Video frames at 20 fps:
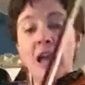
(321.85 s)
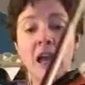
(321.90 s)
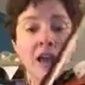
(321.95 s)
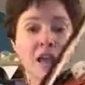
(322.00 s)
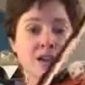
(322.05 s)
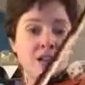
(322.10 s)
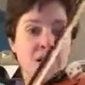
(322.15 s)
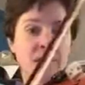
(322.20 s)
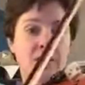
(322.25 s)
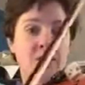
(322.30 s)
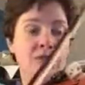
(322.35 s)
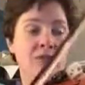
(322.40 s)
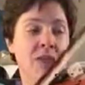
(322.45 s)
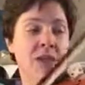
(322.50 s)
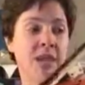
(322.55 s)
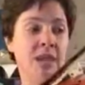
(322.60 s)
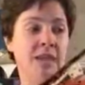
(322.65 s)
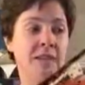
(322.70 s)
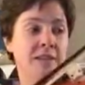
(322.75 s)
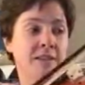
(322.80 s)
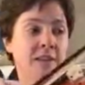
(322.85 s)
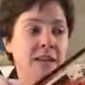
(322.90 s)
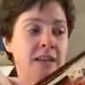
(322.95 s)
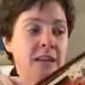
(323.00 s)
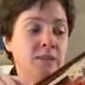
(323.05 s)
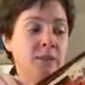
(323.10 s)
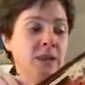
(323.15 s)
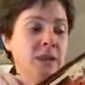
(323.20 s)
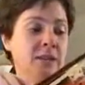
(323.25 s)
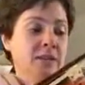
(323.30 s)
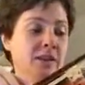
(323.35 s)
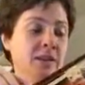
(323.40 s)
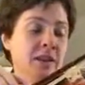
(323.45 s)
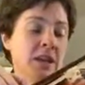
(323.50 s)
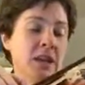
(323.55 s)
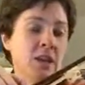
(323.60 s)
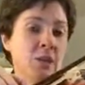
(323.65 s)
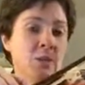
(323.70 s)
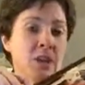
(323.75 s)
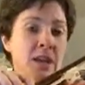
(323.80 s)
at a fairly steady pace so
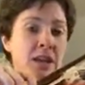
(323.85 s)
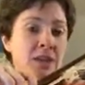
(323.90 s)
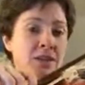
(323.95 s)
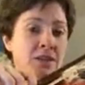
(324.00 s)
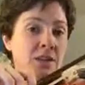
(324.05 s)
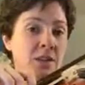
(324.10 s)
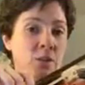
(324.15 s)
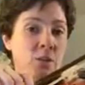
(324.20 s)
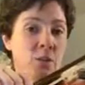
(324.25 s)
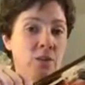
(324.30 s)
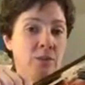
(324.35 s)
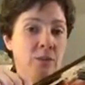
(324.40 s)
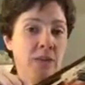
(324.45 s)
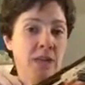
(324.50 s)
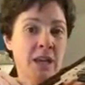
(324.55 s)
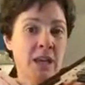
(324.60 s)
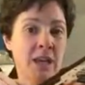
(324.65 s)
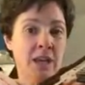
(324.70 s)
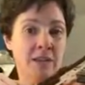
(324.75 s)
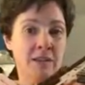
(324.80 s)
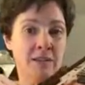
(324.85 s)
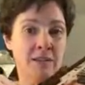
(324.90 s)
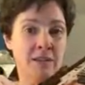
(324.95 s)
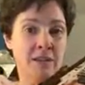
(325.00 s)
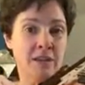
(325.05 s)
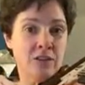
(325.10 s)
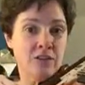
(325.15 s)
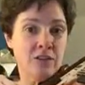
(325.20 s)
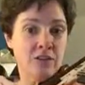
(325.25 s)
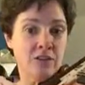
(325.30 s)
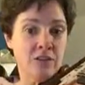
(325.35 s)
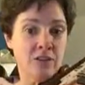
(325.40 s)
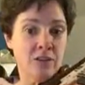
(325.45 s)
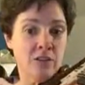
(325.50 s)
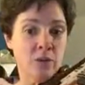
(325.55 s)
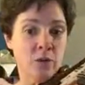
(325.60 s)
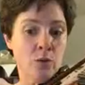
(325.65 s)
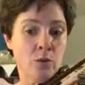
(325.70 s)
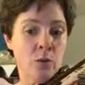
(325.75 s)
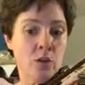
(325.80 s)
they could play it along with me at this section.
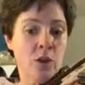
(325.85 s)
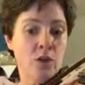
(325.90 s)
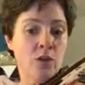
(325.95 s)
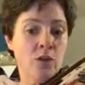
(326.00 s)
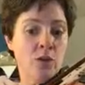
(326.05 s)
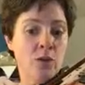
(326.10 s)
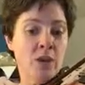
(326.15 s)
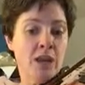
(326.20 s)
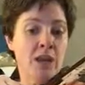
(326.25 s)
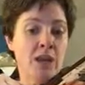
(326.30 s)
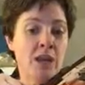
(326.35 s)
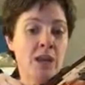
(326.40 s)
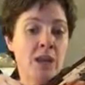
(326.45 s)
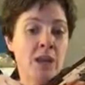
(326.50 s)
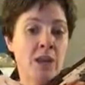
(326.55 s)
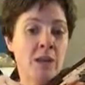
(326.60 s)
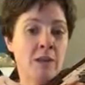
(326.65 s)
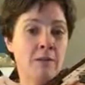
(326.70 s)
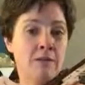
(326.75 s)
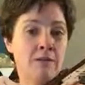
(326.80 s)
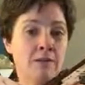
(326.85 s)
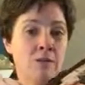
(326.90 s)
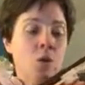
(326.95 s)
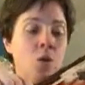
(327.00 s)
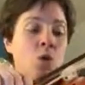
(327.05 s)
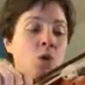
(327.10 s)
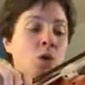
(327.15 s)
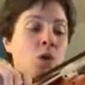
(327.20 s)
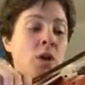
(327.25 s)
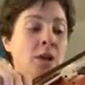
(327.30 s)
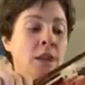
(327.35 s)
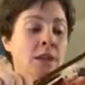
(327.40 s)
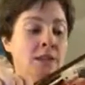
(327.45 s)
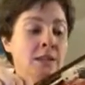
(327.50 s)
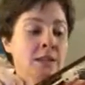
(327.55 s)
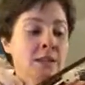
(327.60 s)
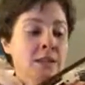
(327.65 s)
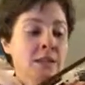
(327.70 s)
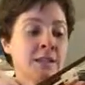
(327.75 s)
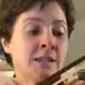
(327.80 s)
So 3, 4.
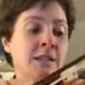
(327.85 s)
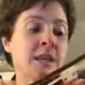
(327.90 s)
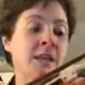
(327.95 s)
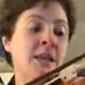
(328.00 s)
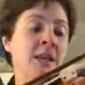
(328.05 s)
Shh.